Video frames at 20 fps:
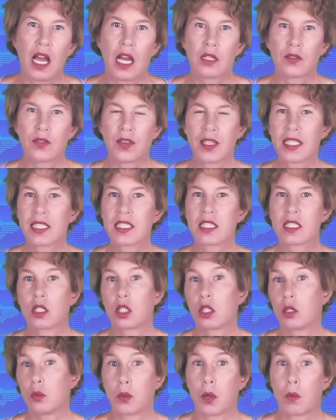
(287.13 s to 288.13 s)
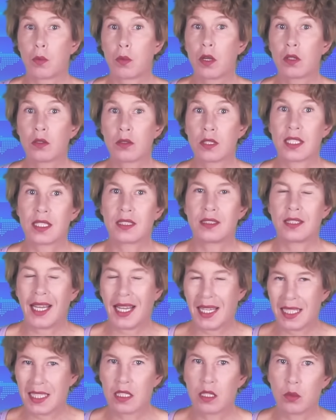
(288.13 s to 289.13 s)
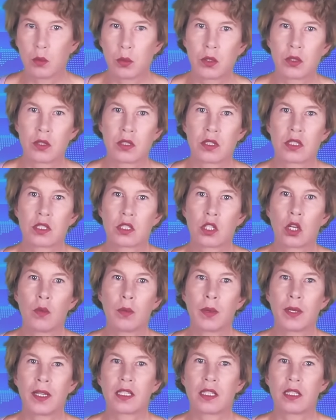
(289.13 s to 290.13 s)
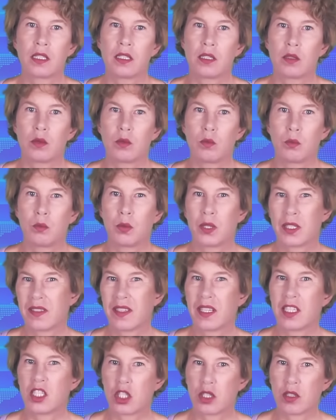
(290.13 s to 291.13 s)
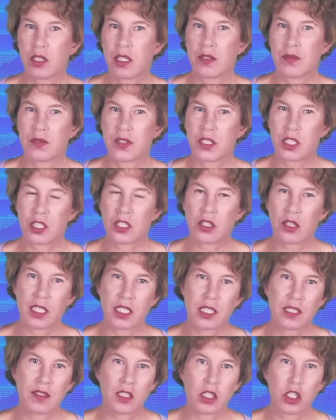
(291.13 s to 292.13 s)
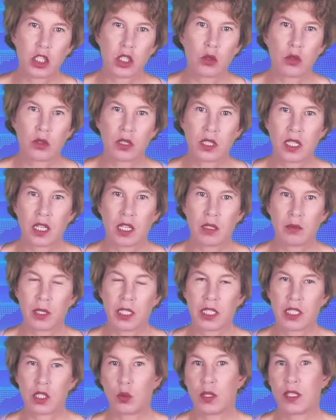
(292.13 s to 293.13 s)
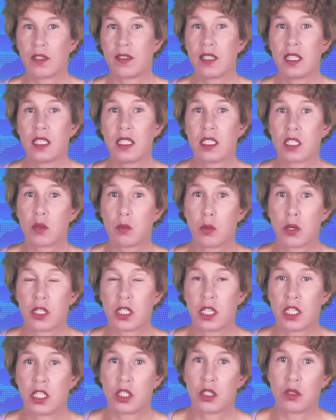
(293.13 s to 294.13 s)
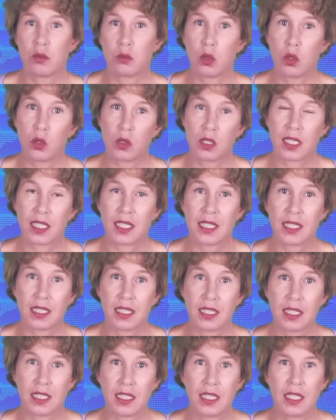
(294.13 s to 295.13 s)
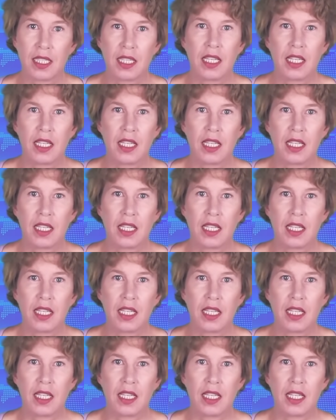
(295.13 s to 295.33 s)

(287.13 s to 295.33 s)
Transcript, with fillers: I think it's a good proposal and an important topic, But they should have stressed the shortcomings with the interpretation more clearly.